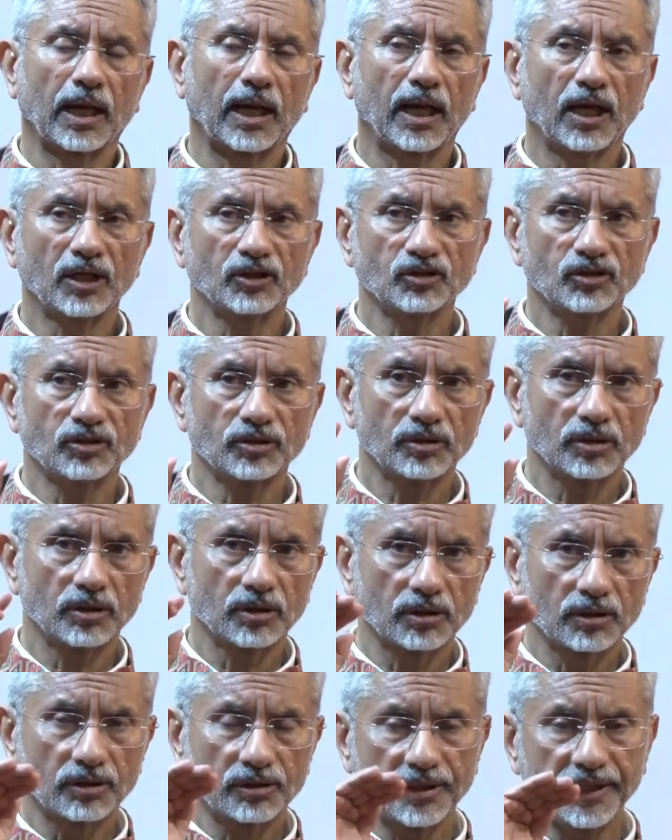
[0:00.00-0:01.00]
has
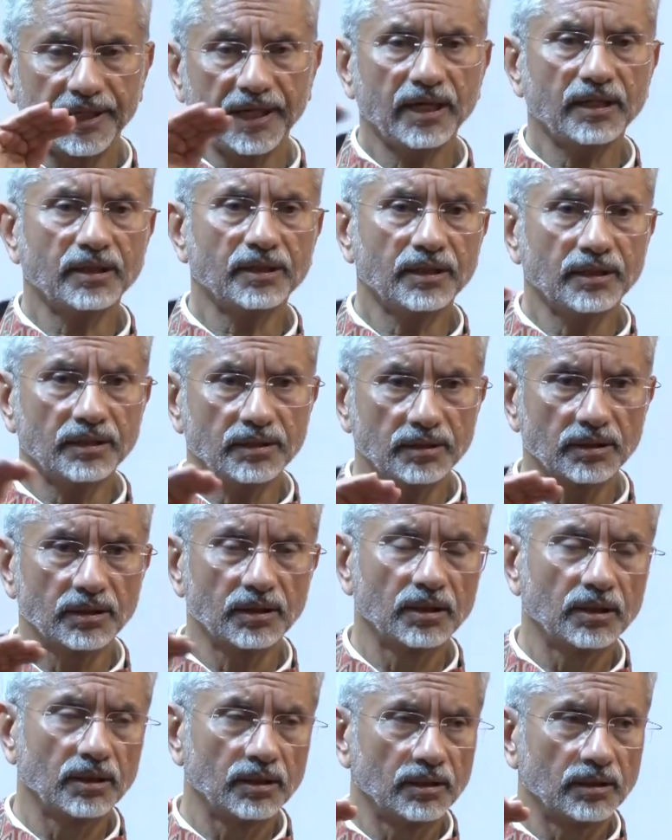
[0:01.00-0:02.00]
created
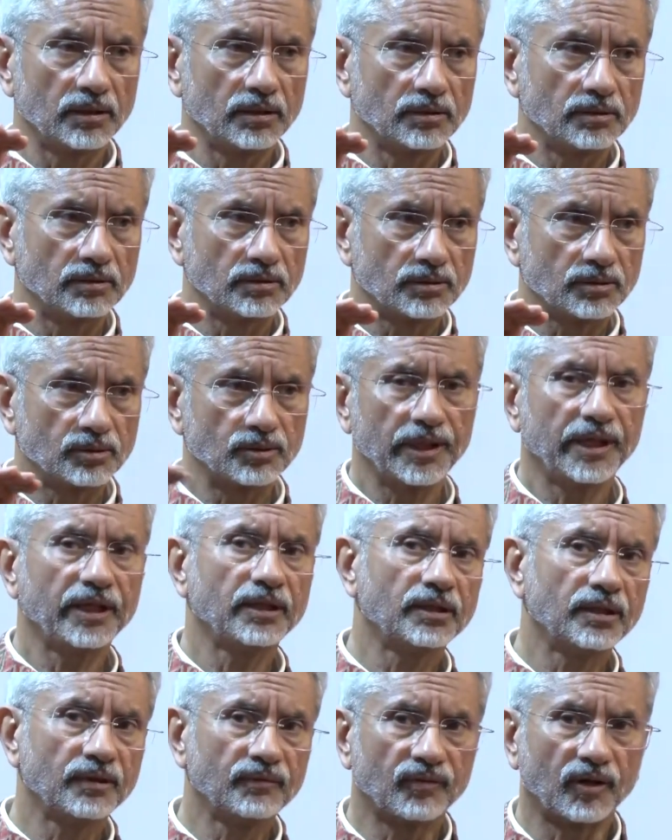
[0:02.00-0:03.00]
today
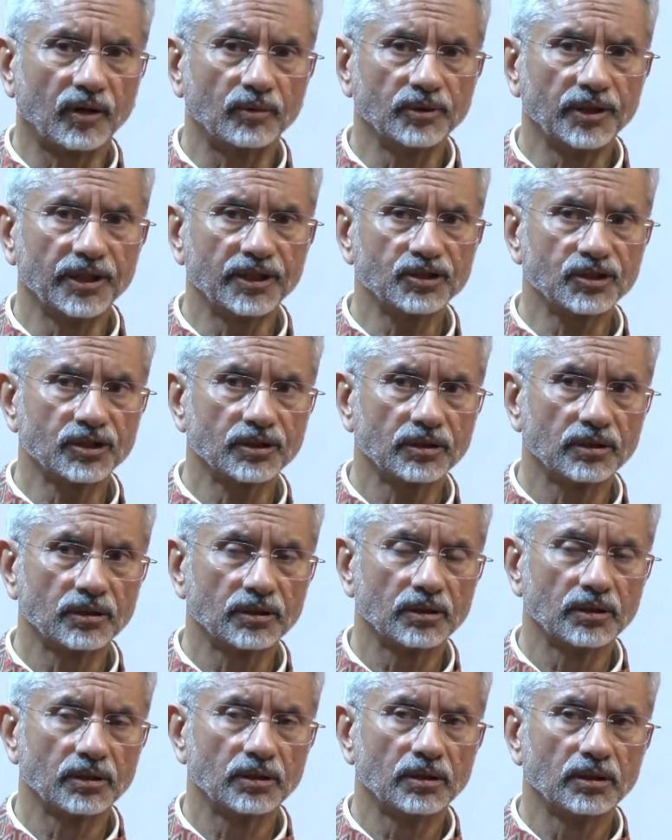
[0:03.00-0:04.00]
the foundation.
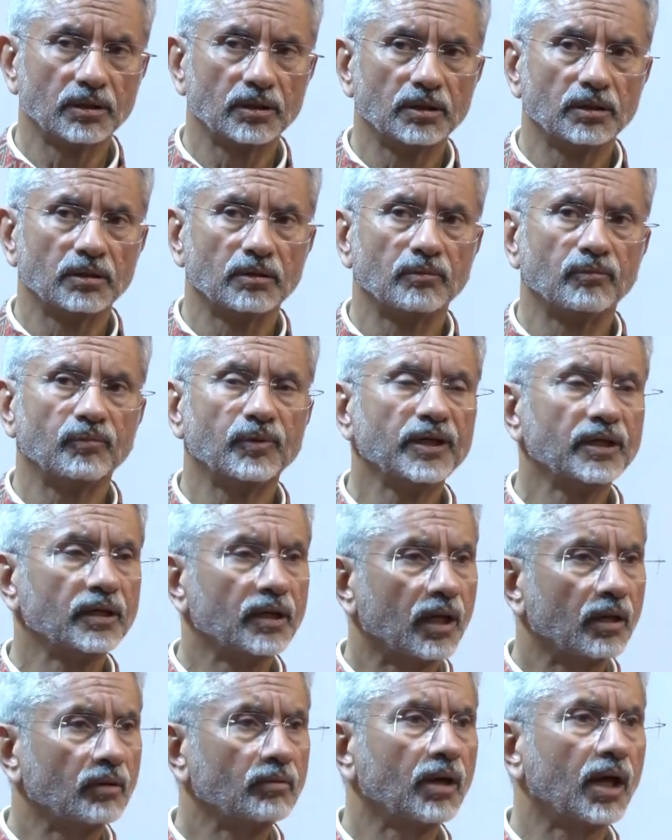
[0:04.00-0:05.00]
We
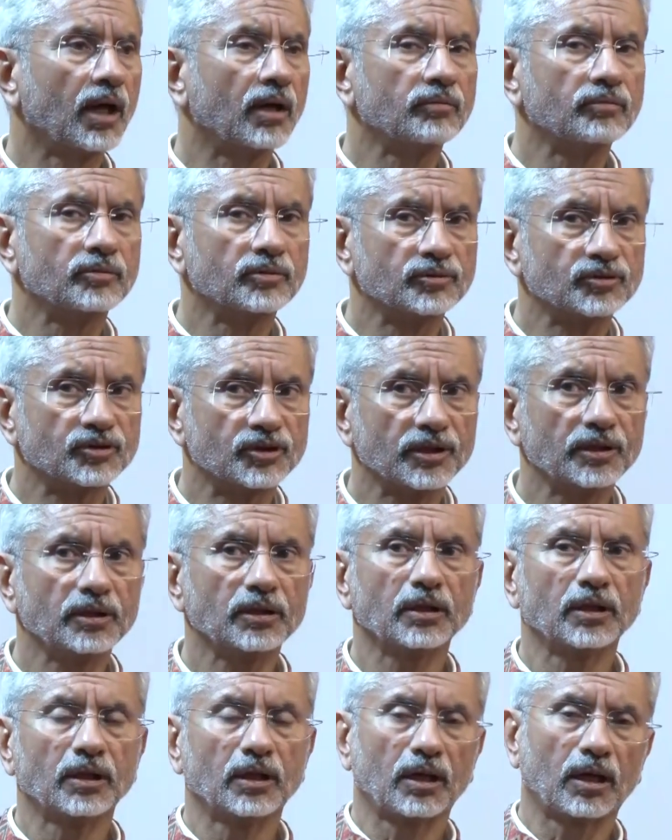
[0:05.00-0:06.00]
now have to
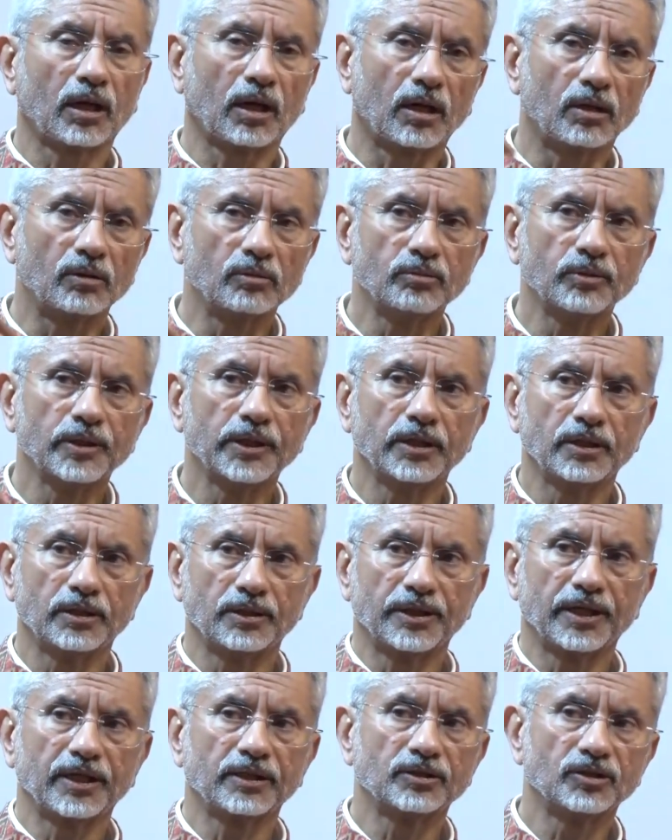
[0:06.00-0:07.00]
see how we
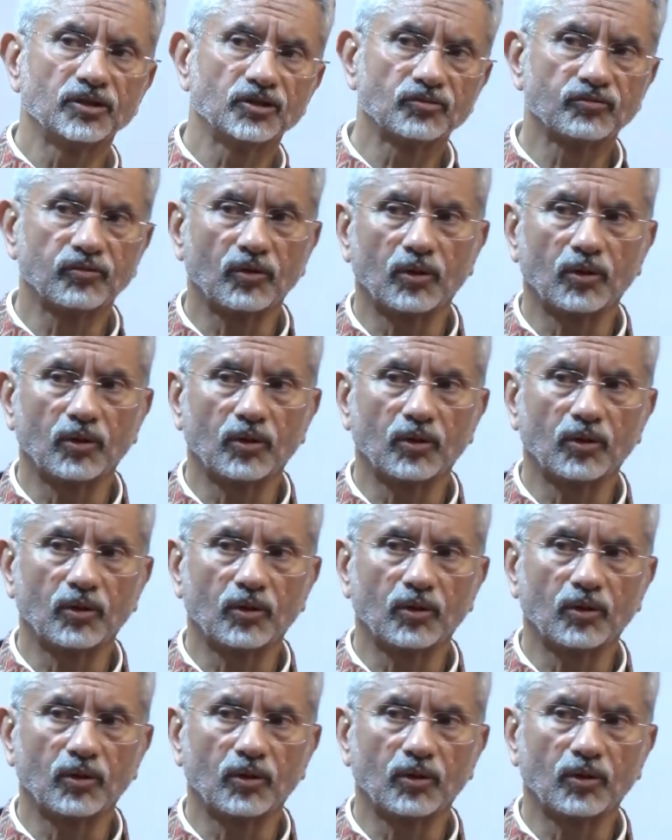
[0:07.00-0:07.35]
take this